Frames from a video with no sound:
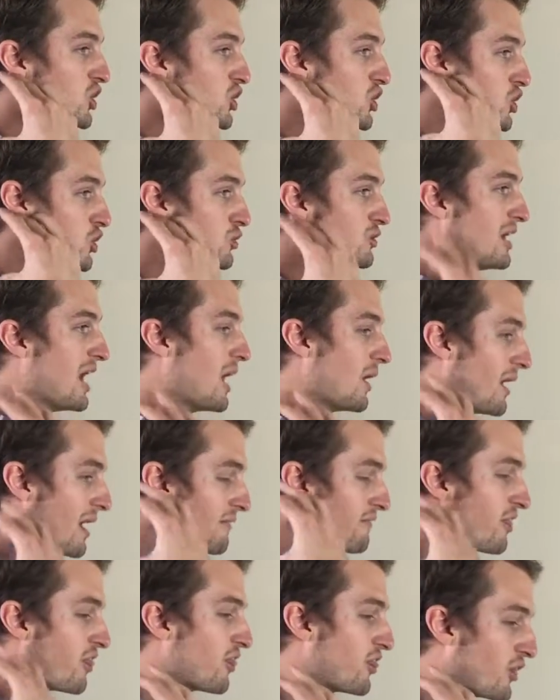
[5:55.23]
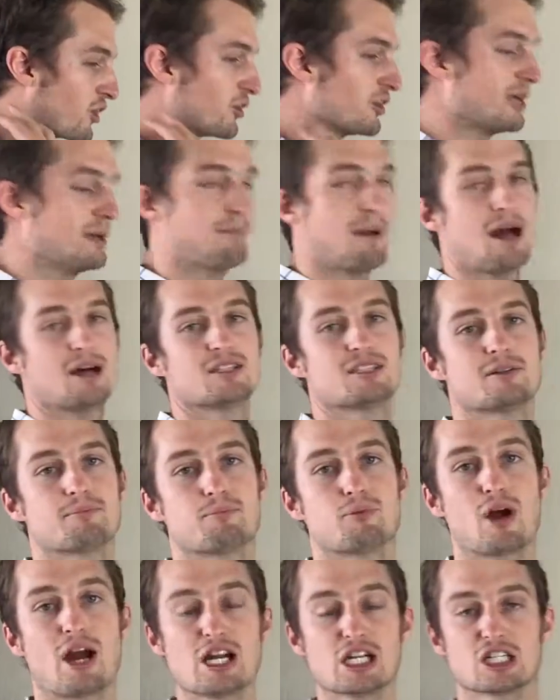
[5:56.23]
you now have 30 pounds
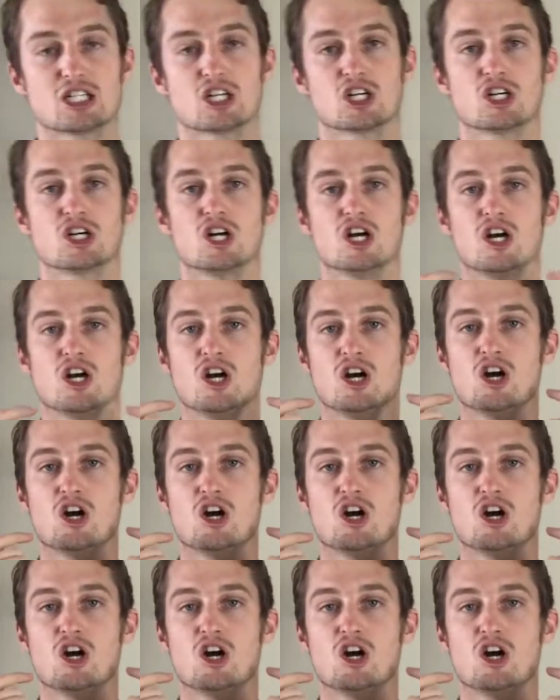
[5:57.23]
of pressure